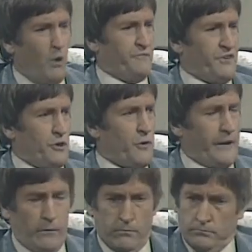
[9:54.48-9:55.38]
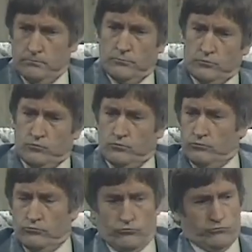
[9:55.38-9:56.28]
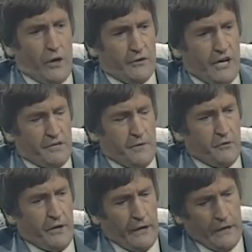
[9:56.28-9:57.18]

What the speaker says: Poof to drink. Won't catch me drinking